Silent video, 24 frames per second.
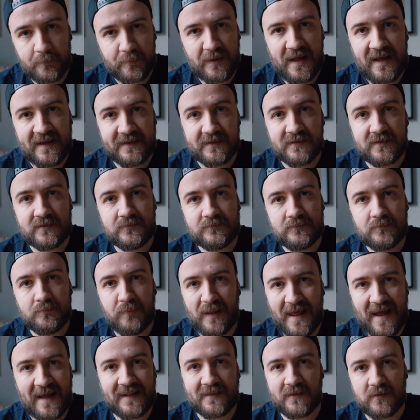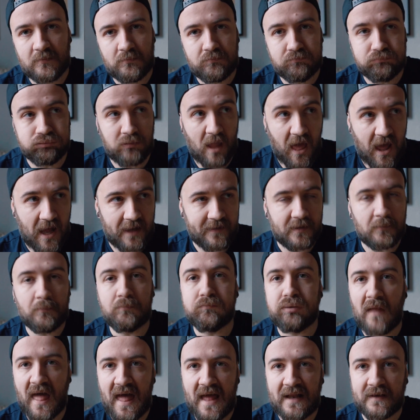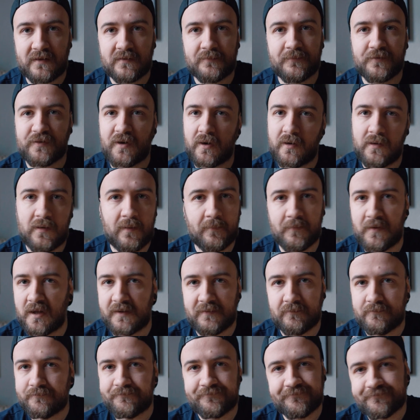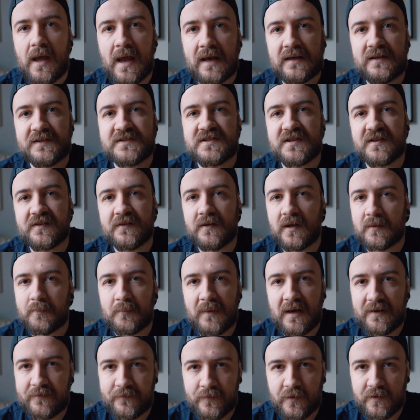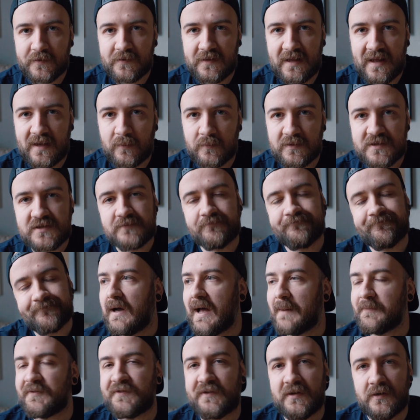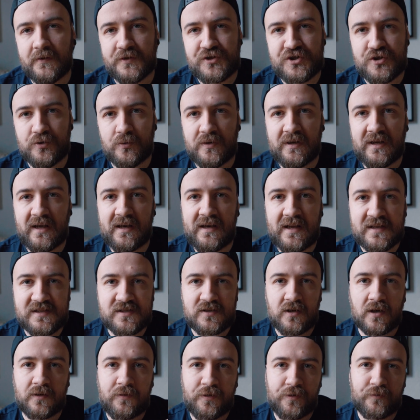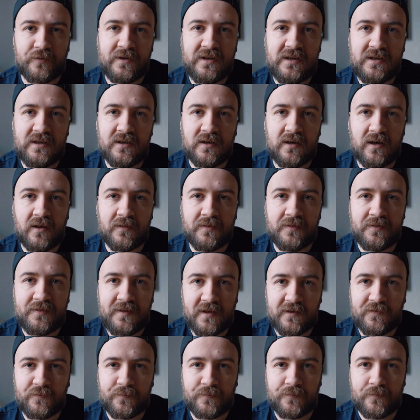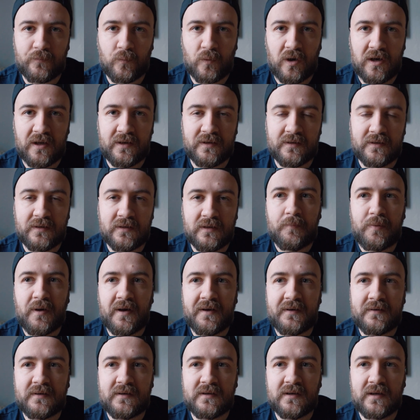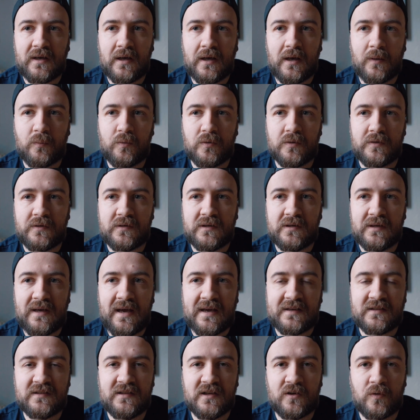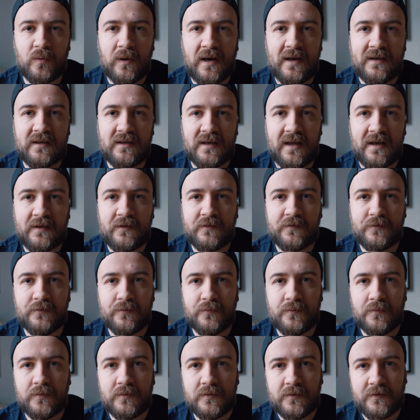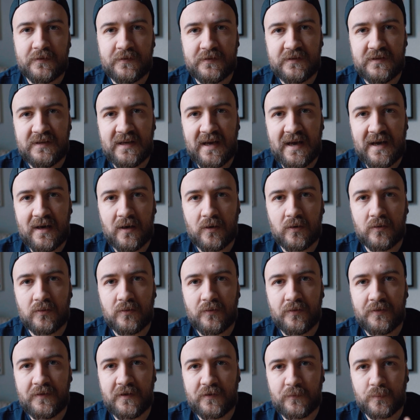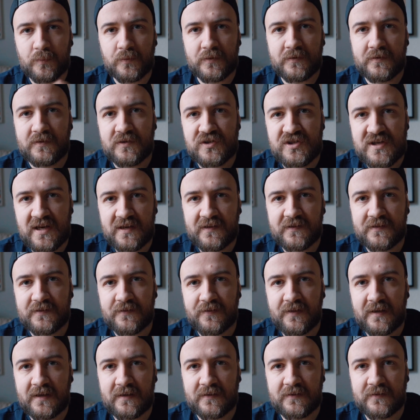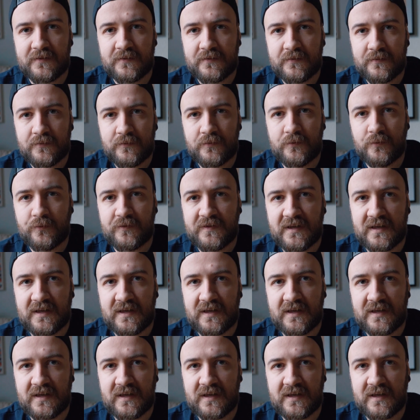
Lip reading: blind. Bland. Sorry, I'm not. English is not my first language. I'm still shooting in SLOG3 on this one, but I would actually quite like to see how this would change things. 2